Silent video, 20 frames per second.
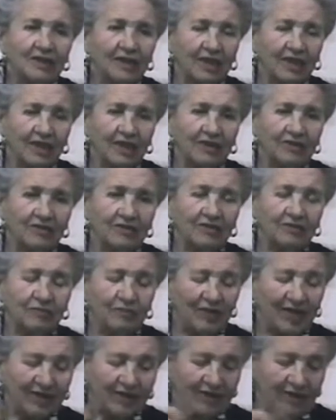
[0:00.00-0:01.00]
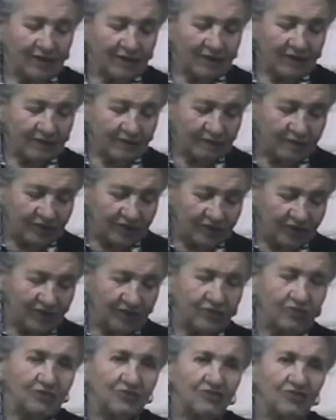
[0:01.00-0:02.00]
They ended by
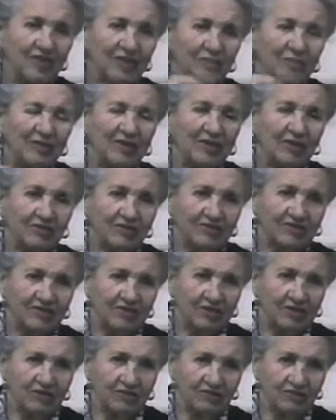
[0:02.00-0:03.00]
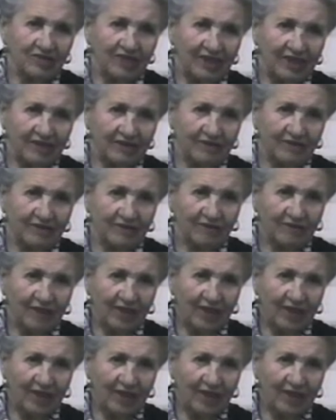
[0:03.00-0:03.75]
Panchito sleeping on Cinco's head.